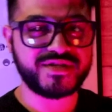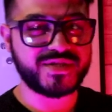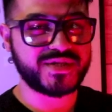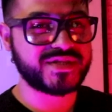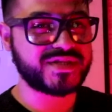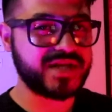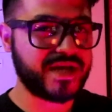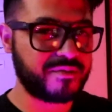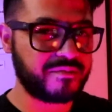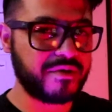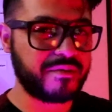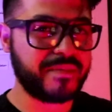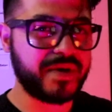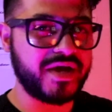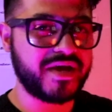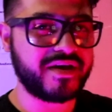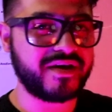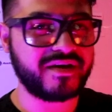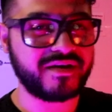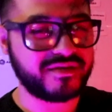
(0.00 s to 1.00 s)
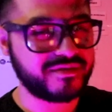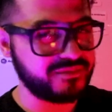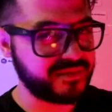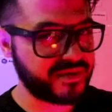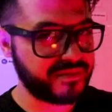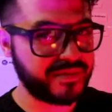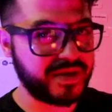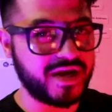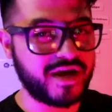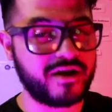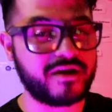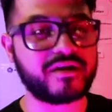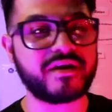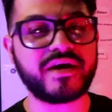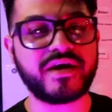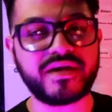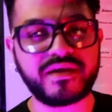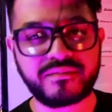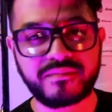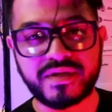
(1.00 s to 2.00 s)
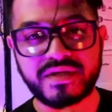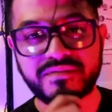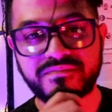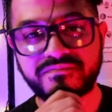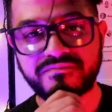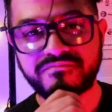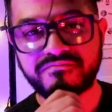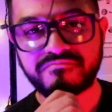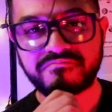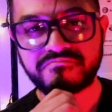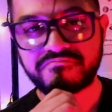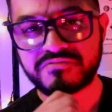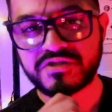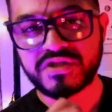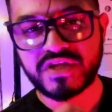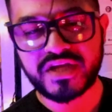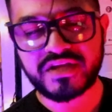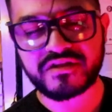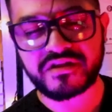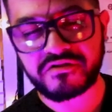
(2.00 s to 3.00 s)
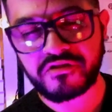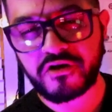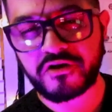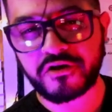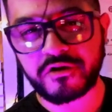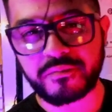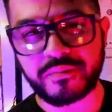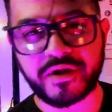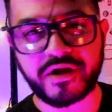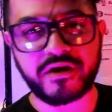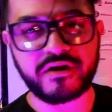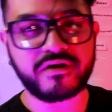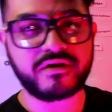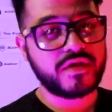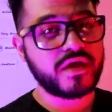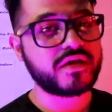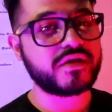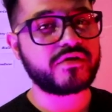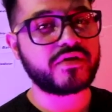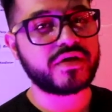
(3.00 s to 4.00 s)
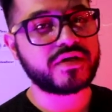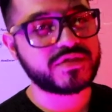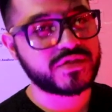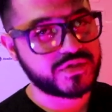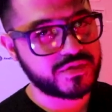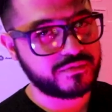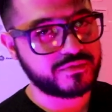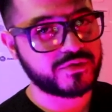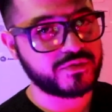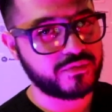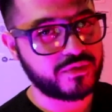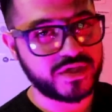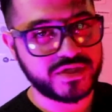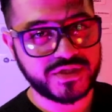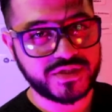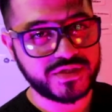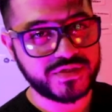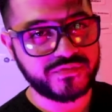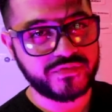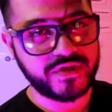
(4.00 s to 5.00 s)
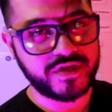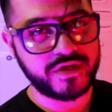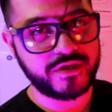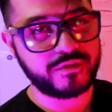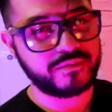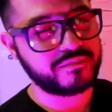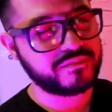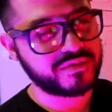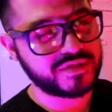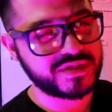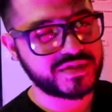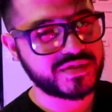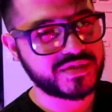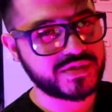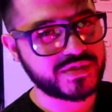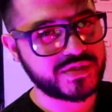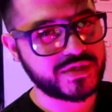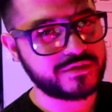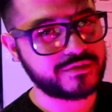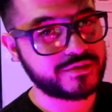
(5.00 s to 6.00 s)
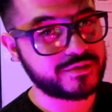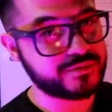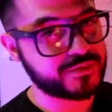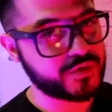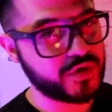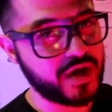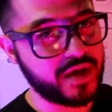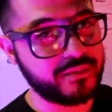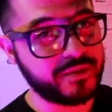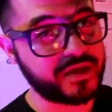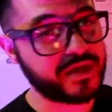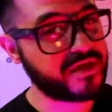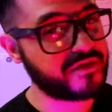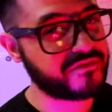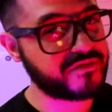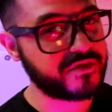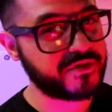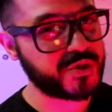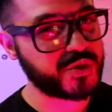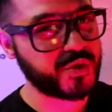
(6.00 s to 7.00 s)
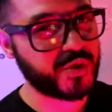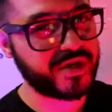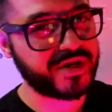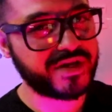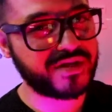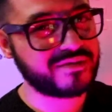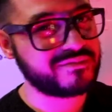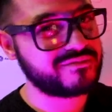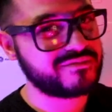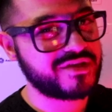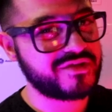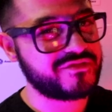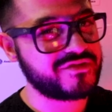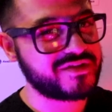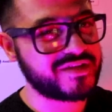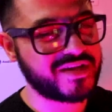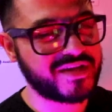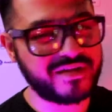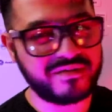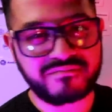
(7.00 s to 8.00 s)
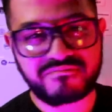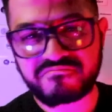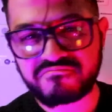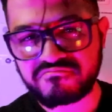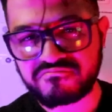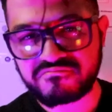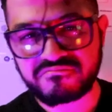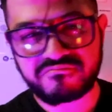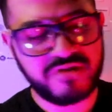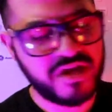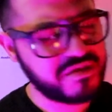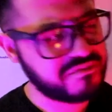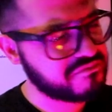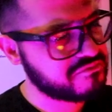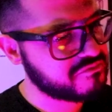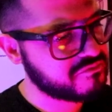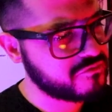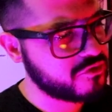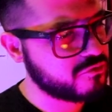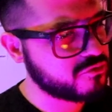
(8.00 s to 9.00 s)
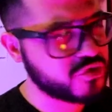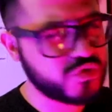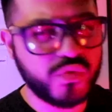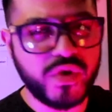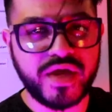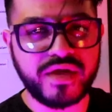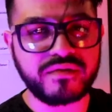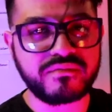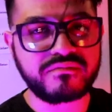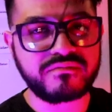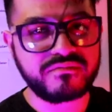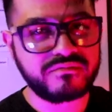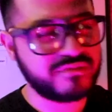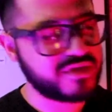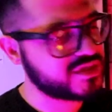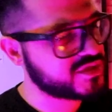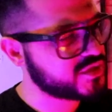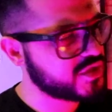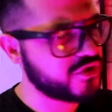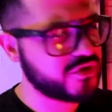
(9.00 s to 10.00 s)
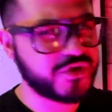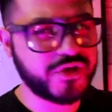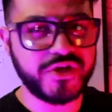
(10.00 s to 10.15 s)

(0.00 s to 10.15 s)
as you can tell by my uh, my, my haircut and my slightly longer beard. Thank you guys so much for watching this video. Please consider subscribing if you enjoyed it. If you didn't, hey, no sweat. It's all